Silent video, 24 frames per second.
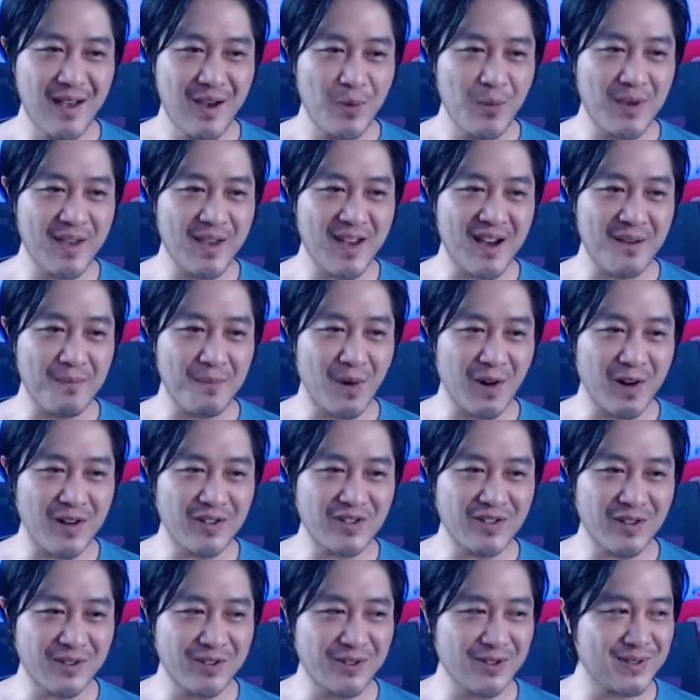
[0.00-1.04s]
We got
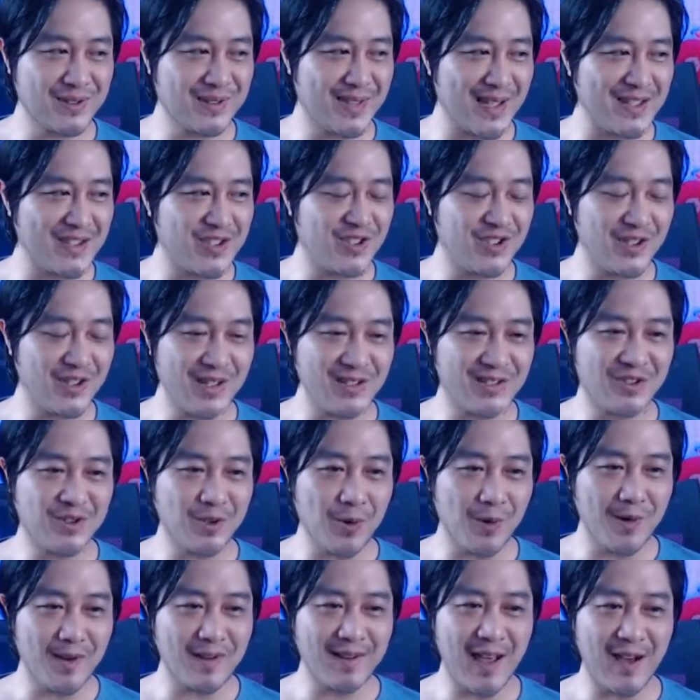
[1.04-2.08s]
Marge also saying just
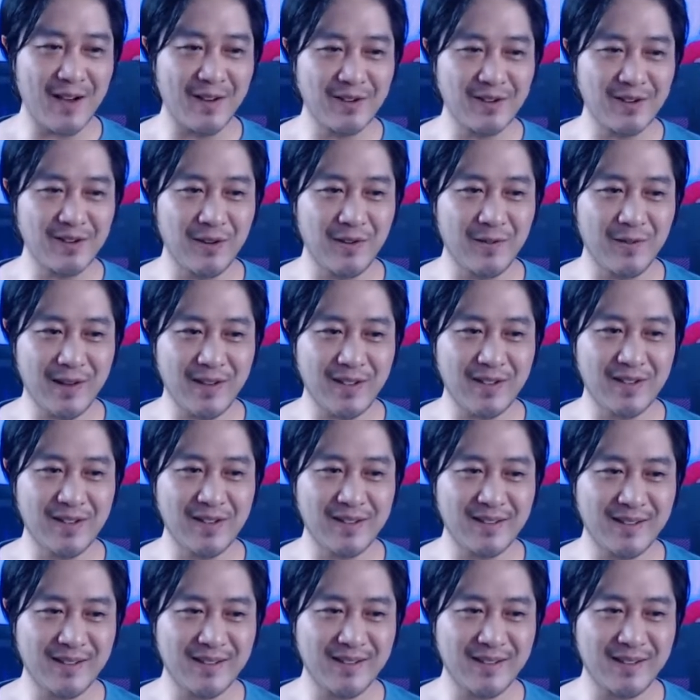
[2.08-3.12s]
join now. So very
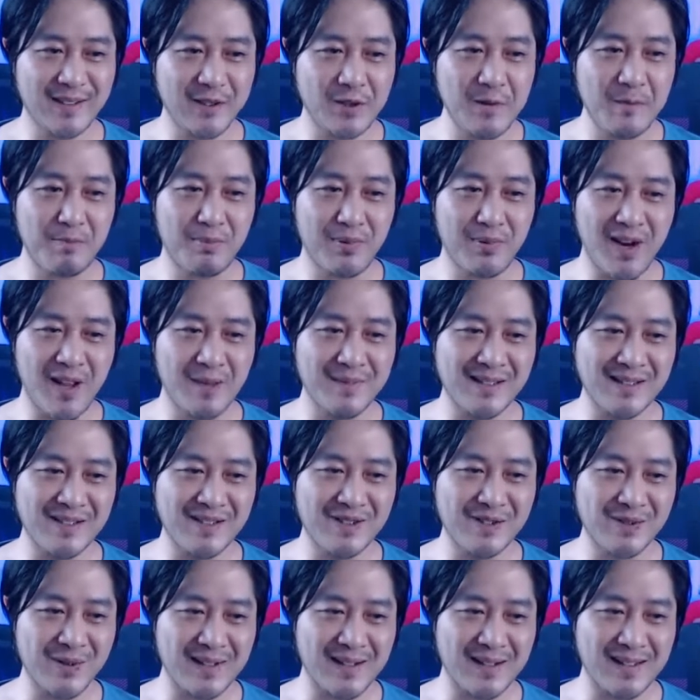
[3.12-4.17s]
good to see you. Prem
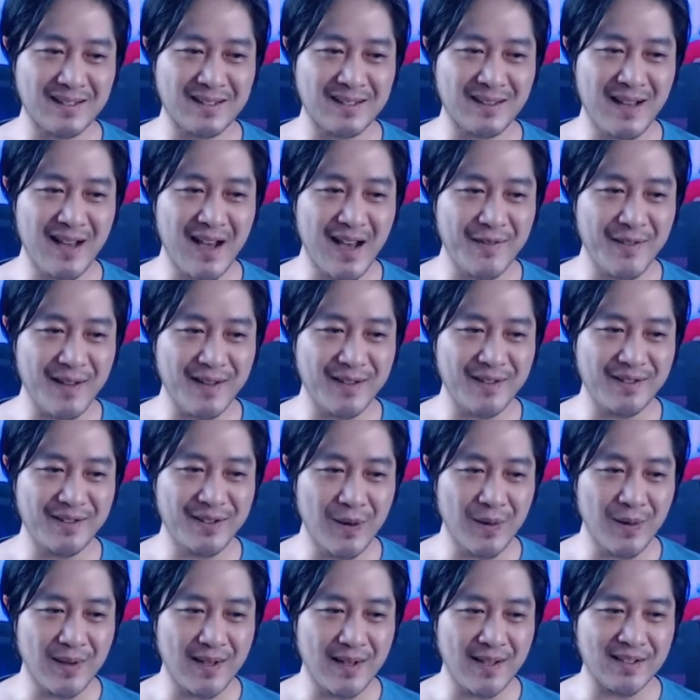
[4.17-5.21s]
is joining us live, and
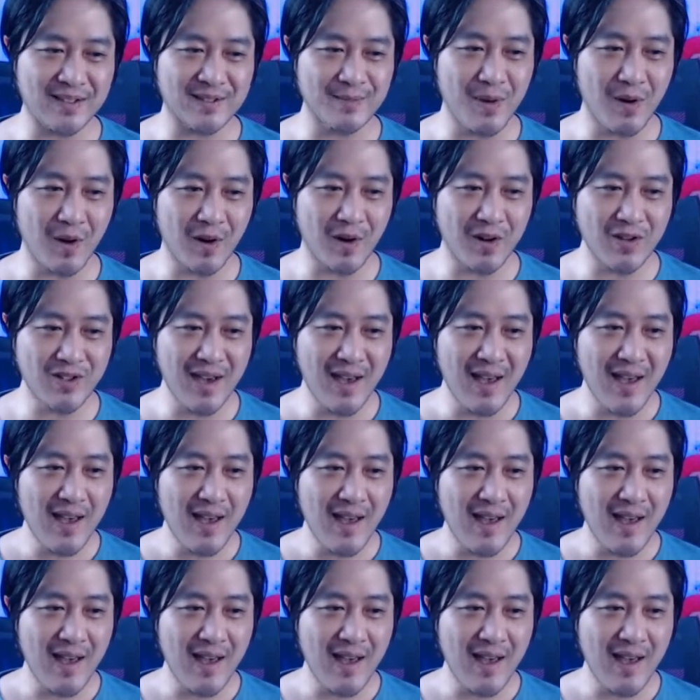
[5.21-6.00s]
so is Marge.